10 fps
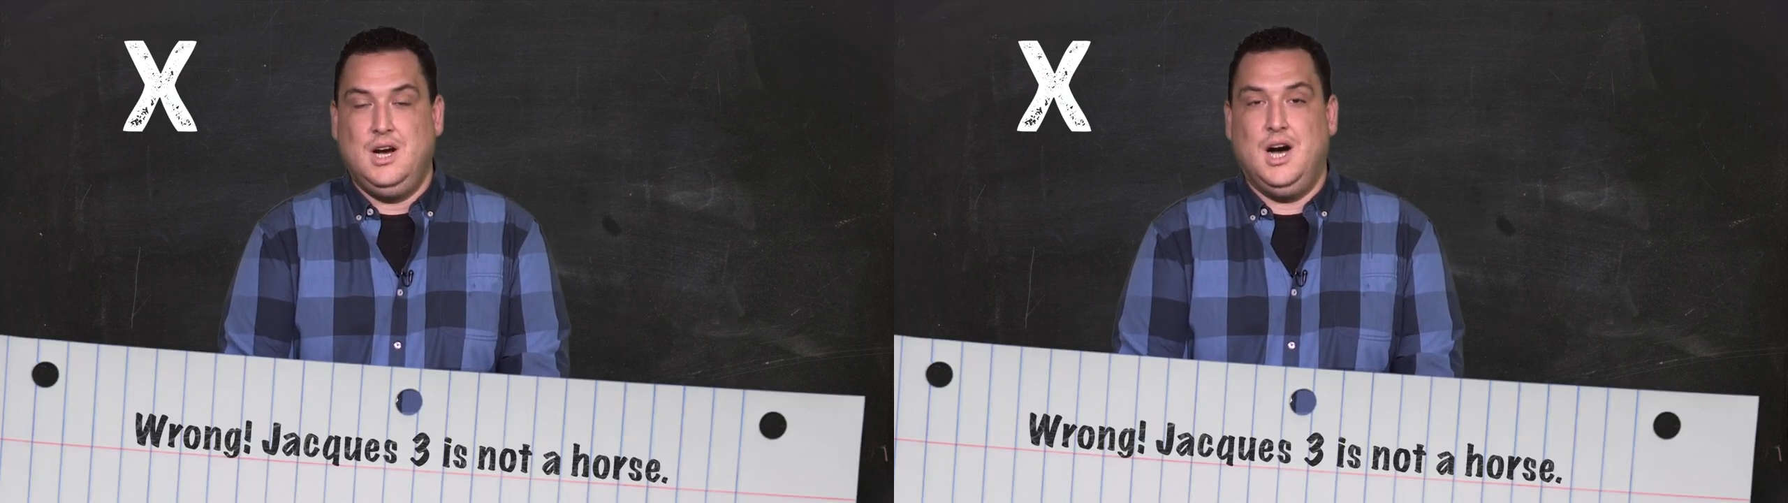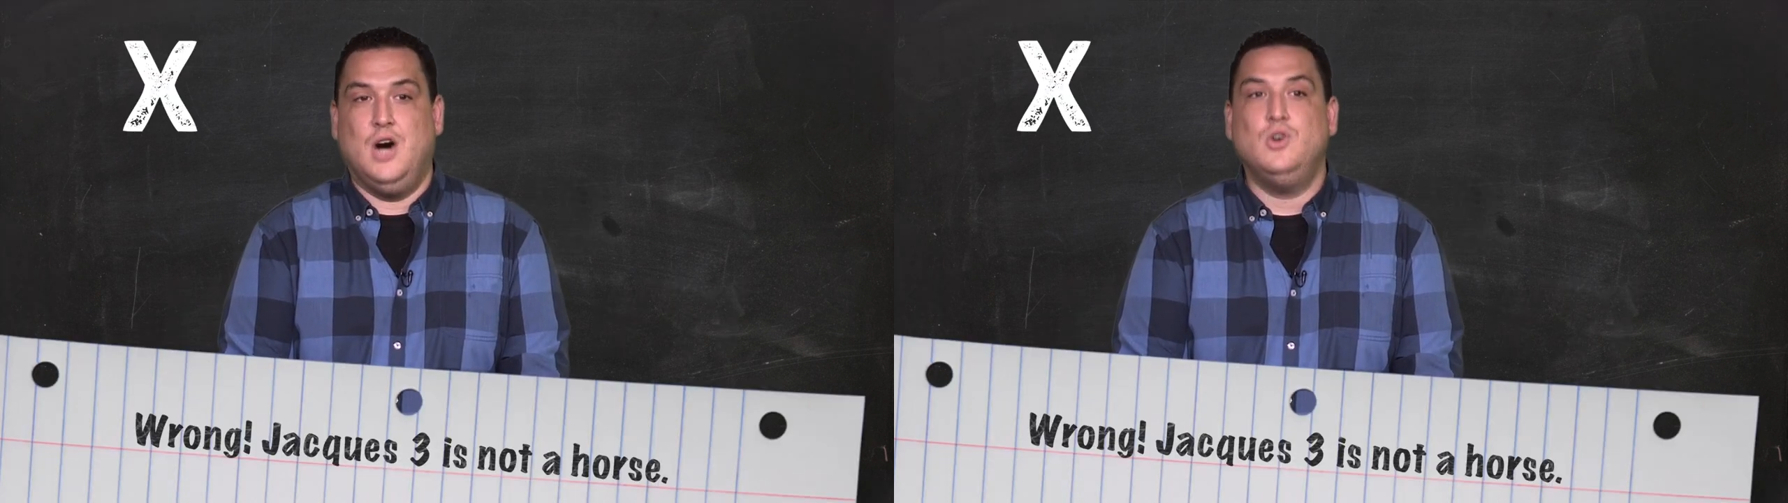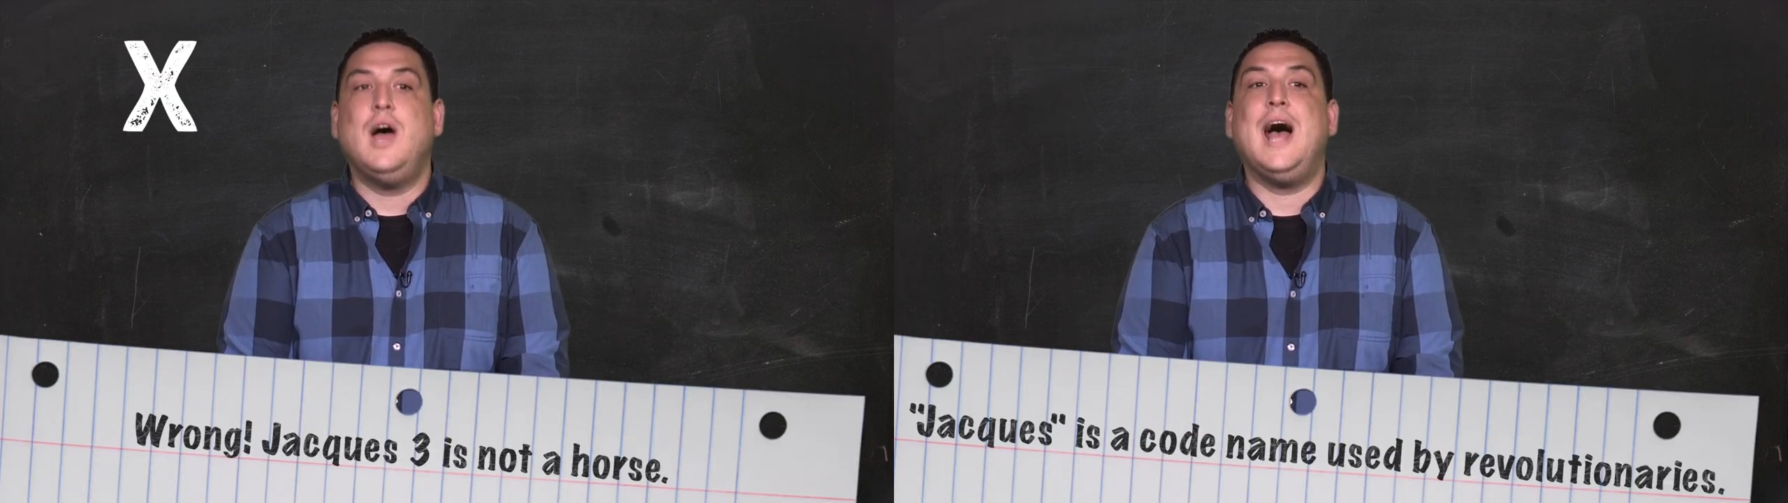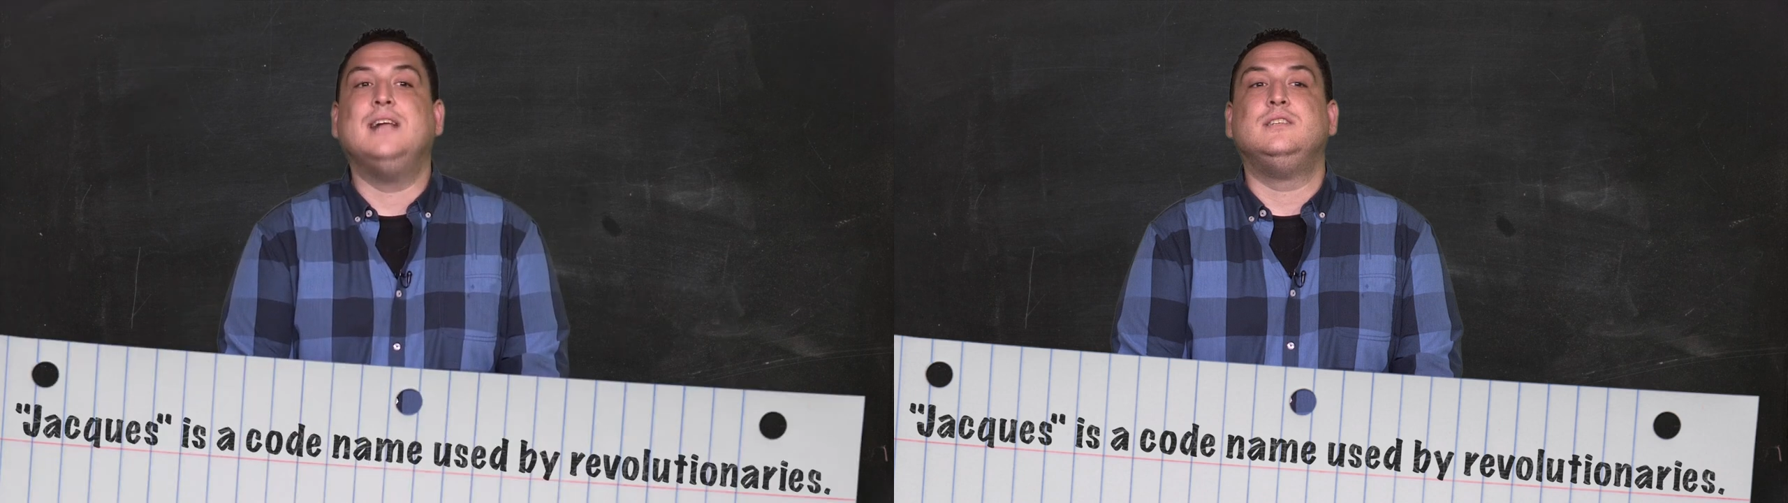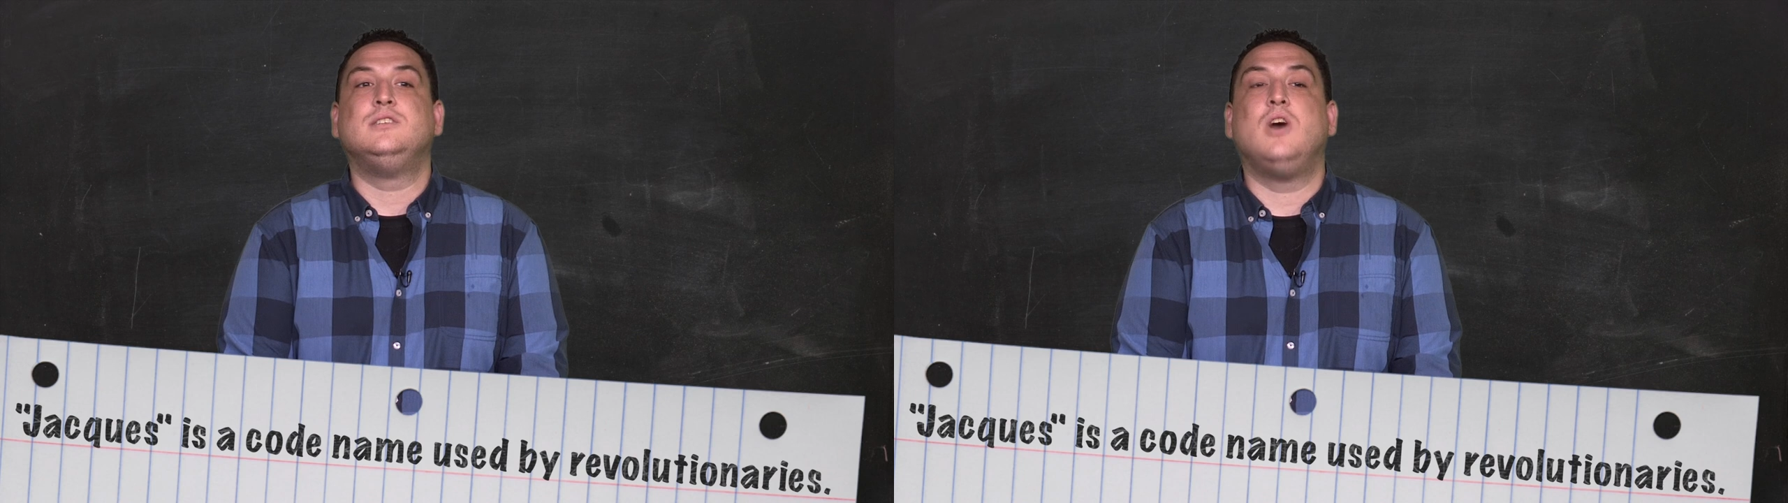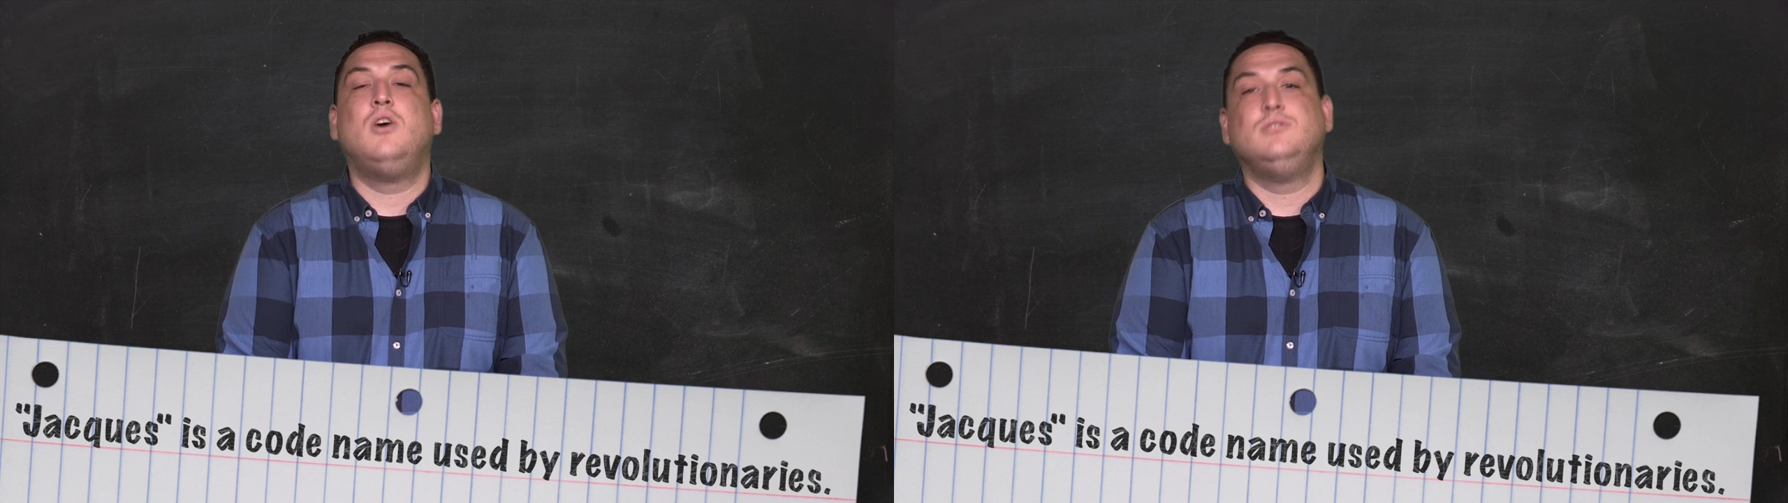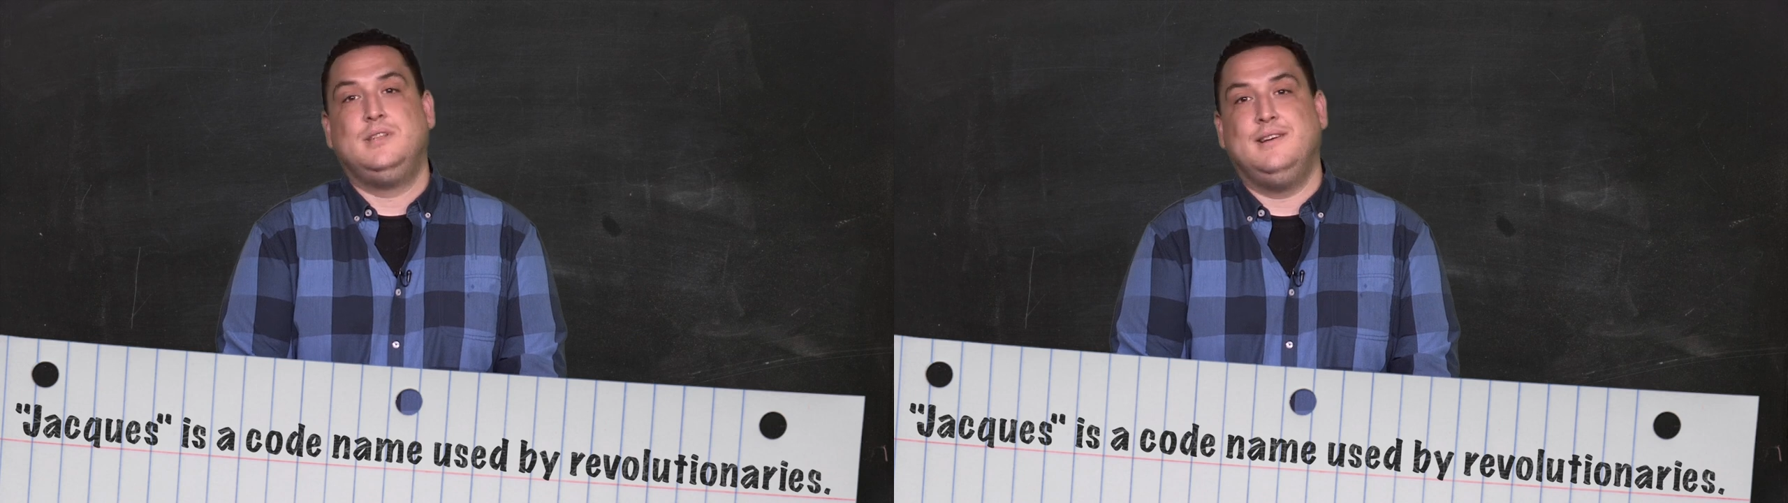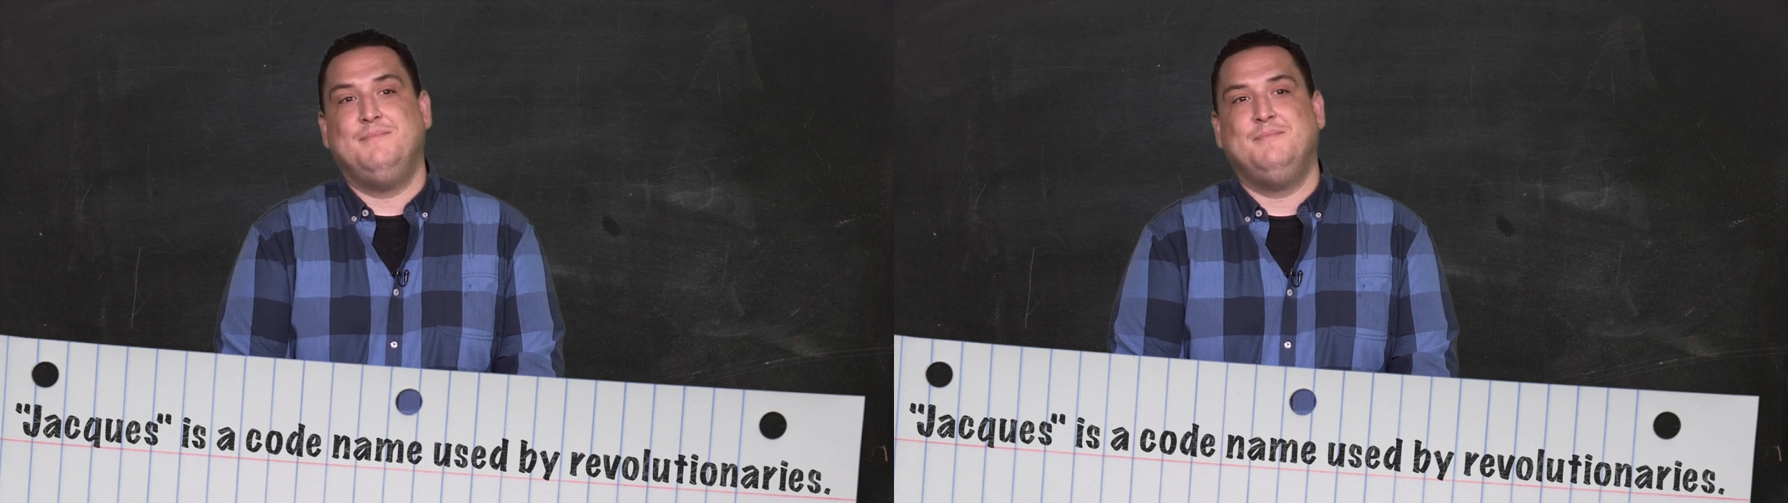uh, who had disowned
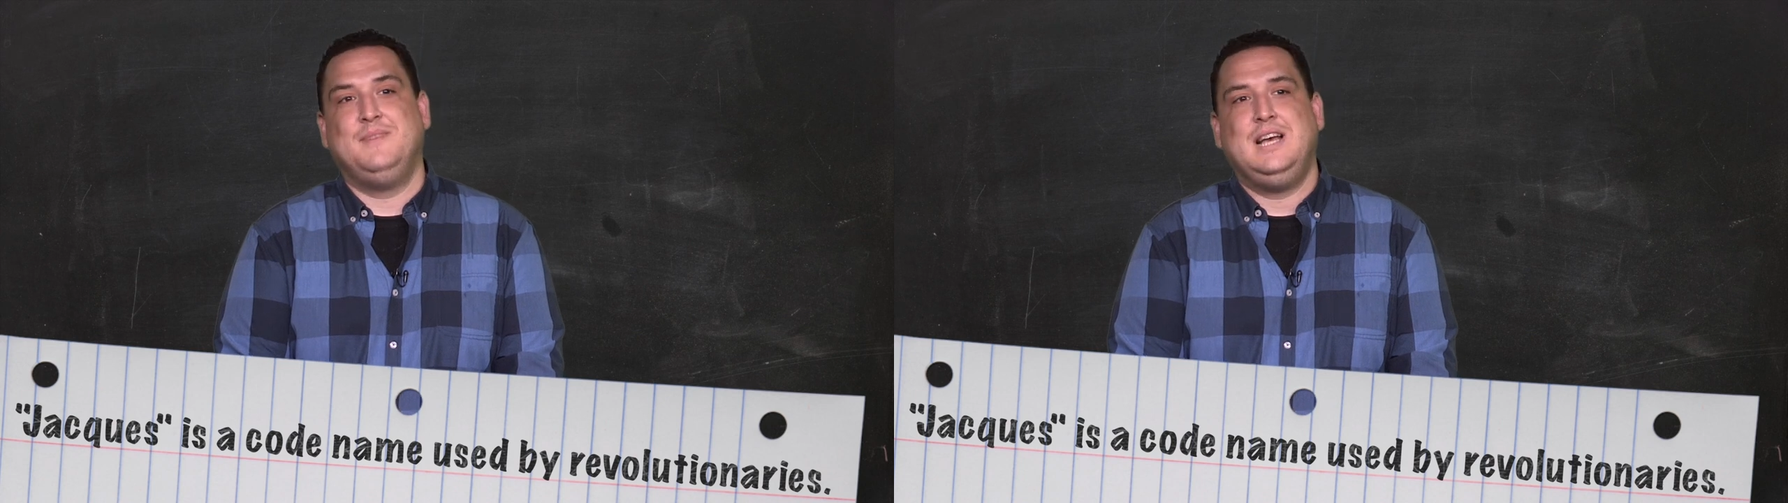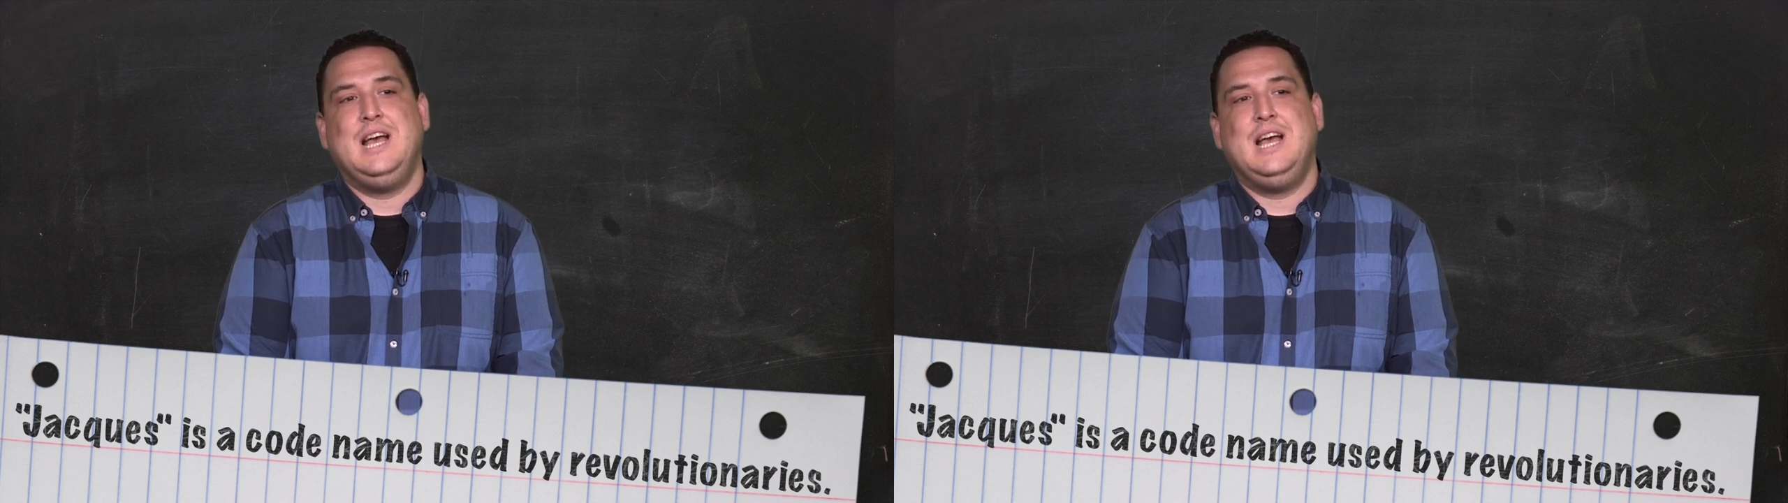him,